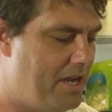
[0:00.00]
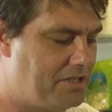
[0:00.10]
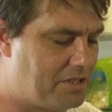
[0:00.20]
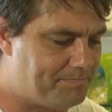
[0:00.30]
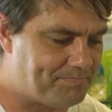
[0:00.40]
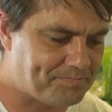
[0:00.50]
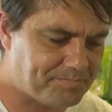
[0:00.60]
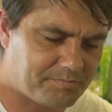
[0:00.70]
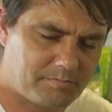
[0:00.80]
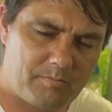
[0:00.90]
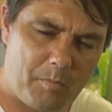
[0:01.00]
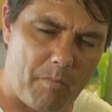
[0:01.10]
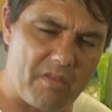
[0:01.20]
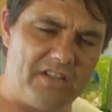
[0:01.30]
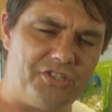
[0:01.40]
those
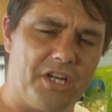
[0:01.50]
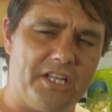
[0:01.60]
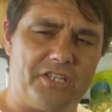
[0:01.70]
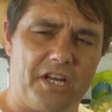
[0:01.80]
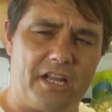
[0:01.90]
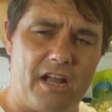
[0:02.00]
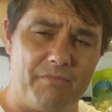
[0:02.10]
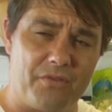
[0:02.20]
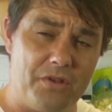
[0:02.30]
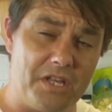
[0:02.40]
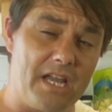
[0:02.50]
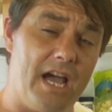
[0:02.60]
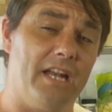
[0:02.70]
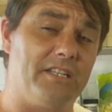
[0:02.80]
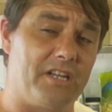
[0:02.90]
chili's going to come through, the
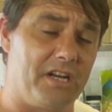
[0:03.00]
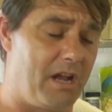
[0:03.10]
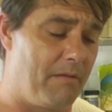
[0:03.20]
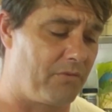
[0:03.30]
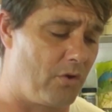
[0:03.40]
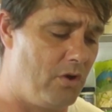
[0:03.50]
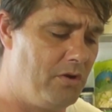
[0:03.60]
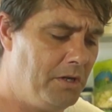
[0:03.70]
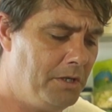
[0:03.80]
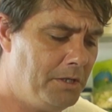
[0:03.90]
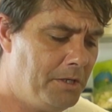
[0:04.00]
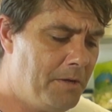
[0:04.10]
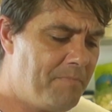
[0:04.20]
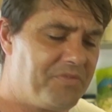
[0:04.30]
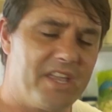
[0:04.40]
garlic's going to come through,
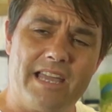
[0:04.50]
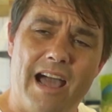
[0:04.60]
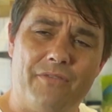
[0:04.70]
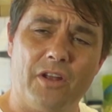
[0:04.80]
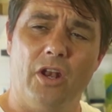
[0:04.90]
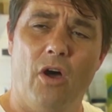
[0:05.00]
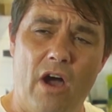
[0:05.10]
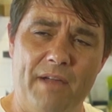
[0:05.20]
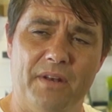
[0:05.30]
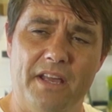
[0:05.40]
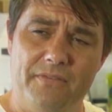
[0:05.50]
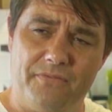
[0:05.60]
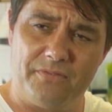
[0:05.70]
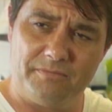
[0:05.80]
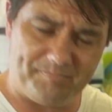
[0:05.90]
the kaffir lime leaf
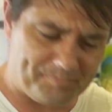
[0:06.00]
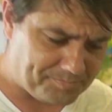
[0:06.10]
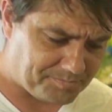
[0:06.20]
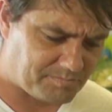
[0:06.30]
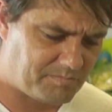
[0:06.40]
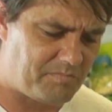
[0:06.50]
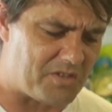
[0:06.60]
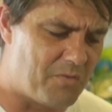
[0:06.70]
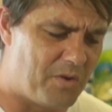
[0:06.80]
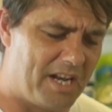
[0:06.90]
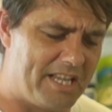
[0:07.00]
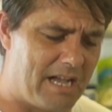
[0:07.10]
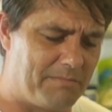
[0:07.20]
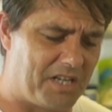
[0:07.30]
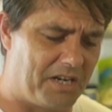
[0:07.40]
really
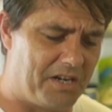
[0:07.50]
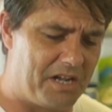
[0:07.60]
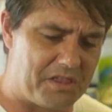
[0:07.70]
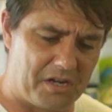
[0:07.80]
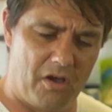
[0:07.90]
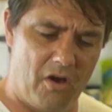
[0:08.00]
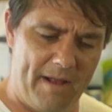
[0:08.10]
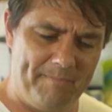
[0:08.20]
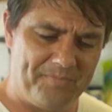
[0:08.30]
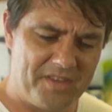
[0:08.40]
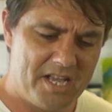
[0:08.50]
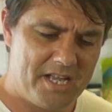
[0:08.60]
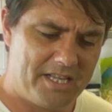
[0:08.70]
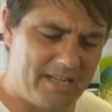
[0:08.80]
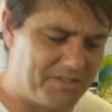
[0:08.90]
comes underneath the lime,
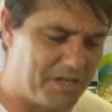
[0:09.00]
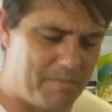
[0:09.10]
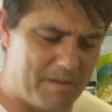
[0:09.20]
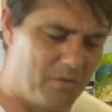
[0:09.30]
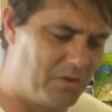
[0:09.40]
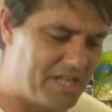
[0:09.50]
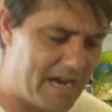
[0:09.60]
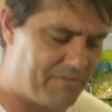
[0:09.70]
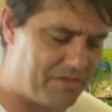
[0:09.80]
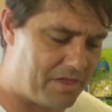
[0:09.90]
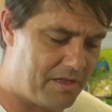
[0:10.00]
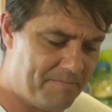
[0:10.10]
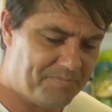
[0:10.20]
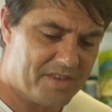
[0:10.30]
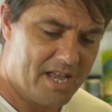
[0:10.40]
gives it a bit more depth,
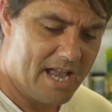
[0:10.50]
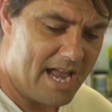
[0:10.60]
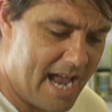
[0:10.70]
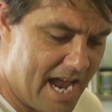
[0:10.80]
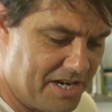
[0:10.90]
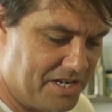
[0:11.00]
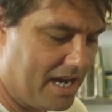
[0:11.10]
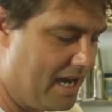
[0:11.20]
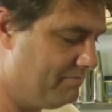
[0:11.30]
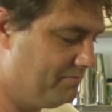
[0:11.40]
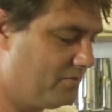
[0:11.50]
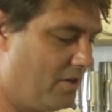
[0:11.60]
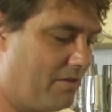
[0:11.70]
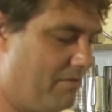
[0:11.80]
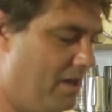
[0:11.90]
and
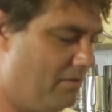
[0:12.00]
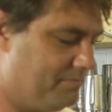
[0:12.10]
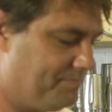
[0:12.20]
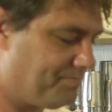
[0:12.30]
rock and roll.